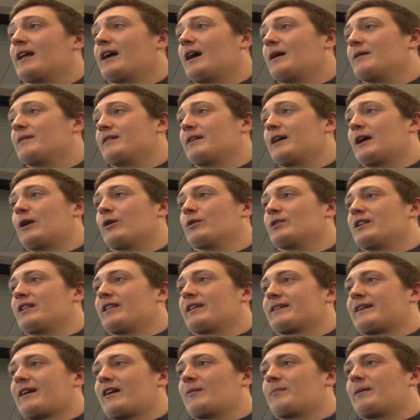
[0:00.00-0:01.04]
Uh, not only do
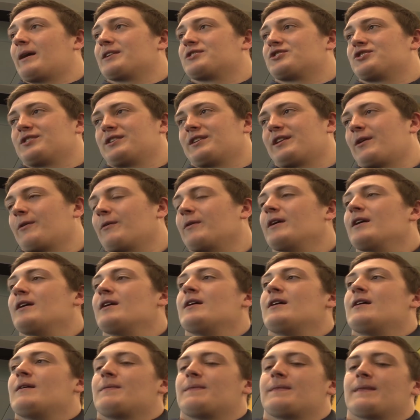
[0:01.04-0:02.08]
they care about you, you know,
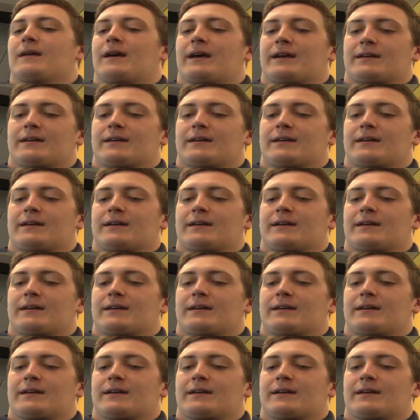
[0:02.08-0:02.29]
you know,